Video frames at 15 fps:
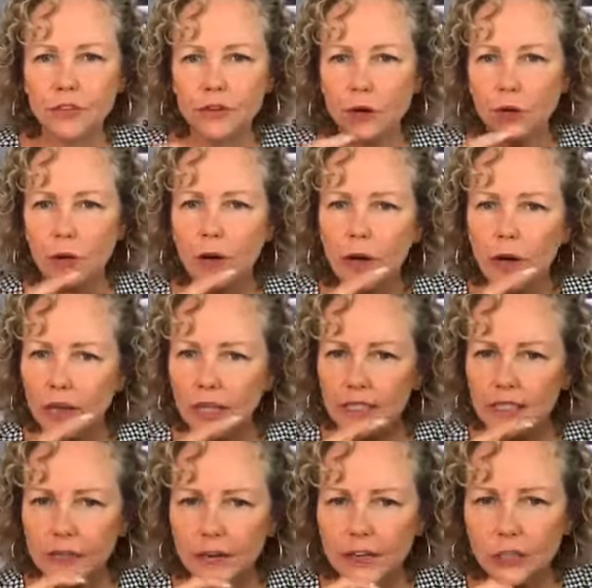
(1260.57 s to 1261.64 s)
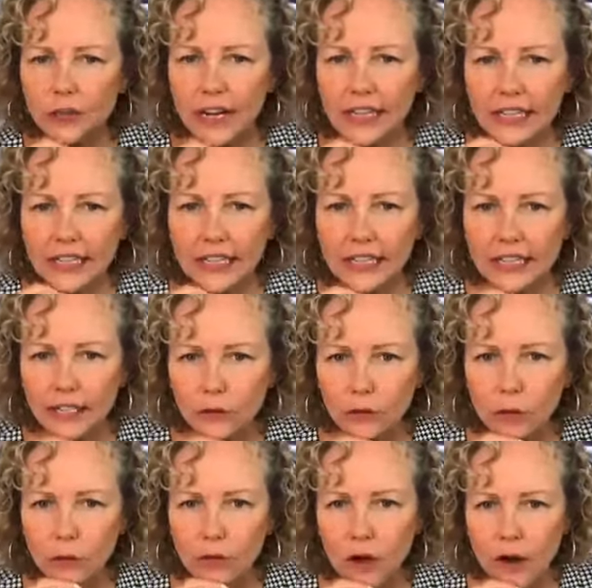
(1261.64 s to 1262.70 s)
So, Sarah, I tried eating
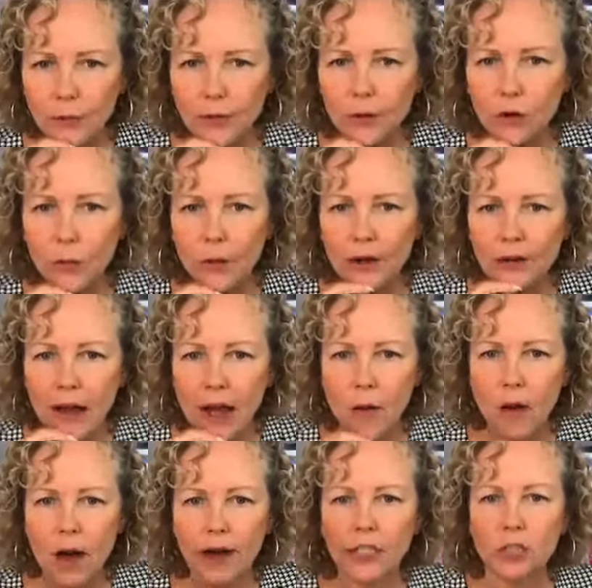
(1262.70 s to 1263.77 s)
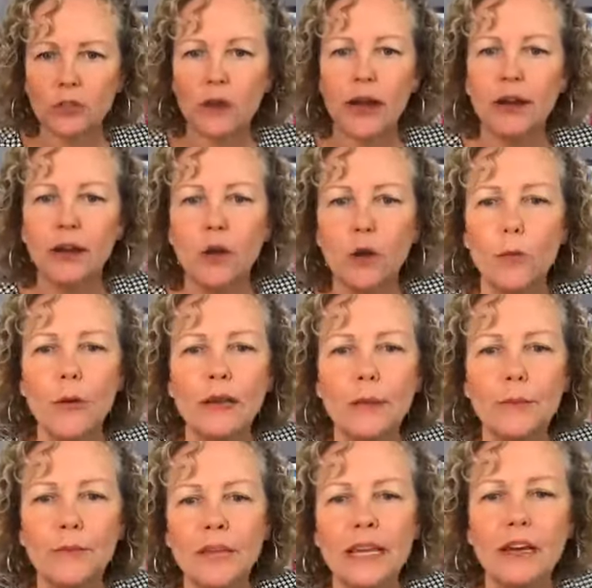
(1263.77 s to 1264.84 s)
keto low carb, but no matter how hard I tried, when
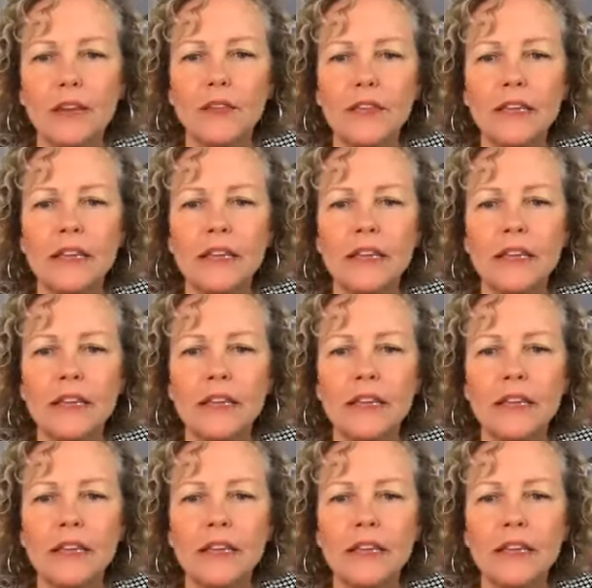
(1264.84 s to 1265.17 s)
I peed on